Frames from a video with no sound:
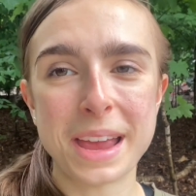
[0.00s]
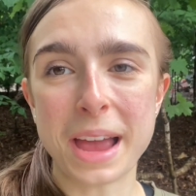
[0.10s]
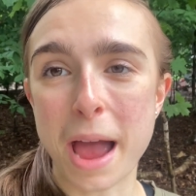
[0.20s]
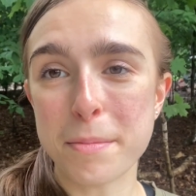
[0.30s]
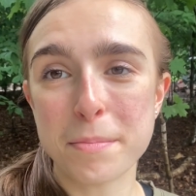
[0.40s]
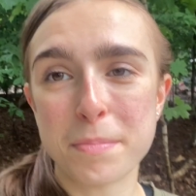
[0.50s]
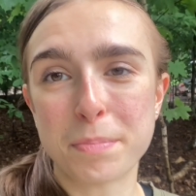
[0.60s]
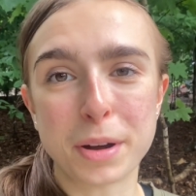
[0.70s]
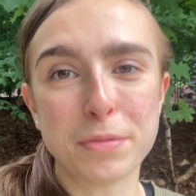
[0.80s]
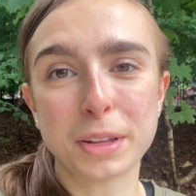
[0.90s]
I'm
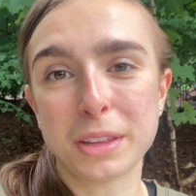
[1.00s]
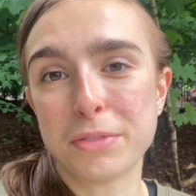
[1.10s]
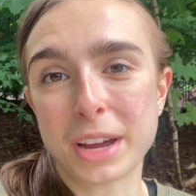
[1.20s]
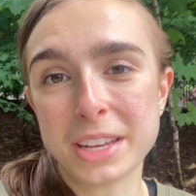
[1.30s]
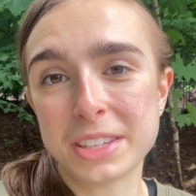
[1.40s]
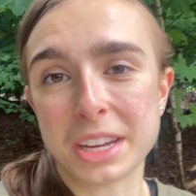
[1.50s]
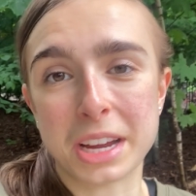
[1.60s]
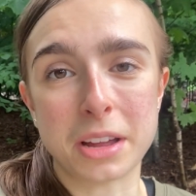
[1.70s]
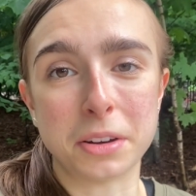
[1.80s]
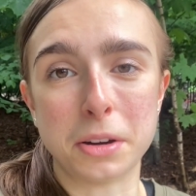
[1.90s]
perfectly fine staying
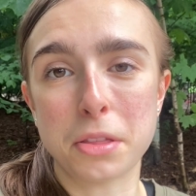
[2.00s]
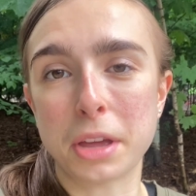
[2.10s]
on Earth.